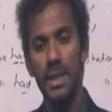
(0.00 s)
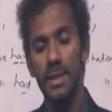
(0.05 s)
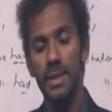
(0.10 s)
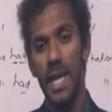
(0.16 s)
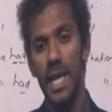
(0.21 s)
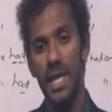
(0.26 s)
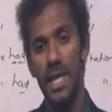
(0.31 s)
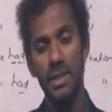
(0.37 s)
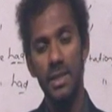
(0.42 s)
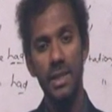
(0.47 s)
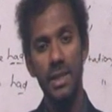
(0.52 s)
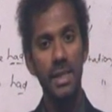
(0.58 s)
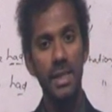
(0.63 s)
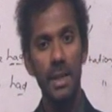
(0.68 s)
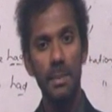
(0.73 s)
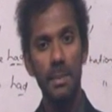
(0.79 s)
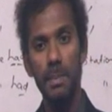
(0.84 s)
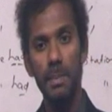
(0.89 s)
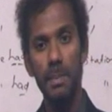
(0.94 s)
the action that is
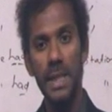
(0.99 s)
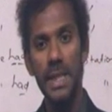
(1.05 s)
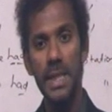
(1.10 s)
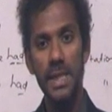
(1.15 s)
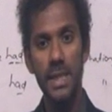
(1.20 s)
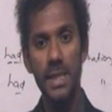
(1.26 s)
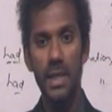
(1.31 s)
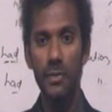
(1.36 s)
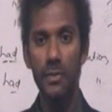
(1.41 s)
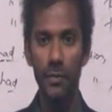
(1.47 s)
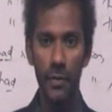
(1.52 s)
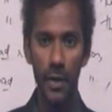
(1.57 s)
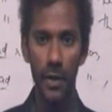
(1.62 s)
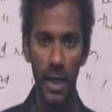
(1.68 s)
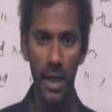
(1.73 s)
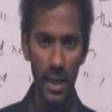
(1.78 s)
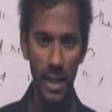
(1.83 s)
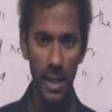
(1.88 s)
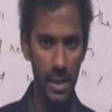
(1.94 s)
completed
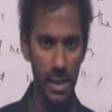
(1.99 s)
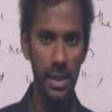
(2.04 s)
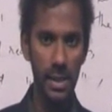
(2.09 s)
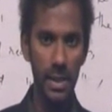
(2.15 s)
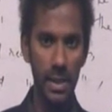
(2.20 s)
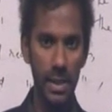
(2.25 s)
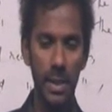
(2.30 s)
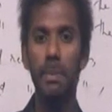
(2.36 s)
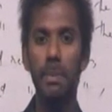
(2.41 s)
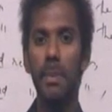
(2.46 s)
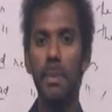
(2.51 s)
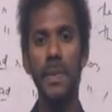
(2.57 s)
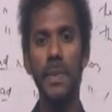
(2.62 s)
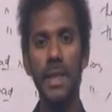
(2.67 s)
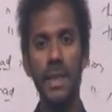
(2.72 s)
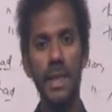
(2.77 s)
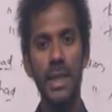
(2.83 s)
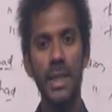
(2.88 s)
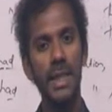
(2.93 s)
first must
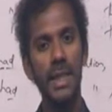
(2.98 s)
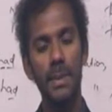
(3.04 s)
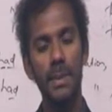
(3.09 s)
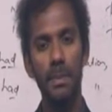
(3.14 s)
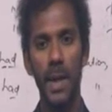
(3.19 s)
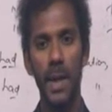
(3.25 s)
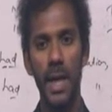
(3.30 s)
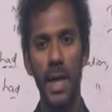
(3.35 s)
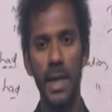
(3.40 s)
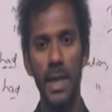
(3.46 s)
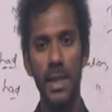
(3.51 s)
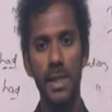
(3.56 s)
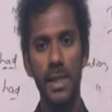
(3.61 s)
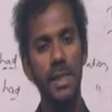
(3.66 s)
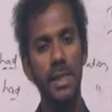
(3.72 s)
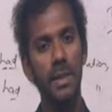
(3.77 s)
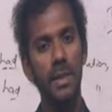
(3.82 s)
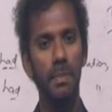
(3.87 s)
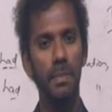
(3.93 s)
be in the
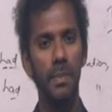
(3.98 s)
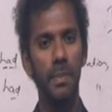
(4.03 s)
past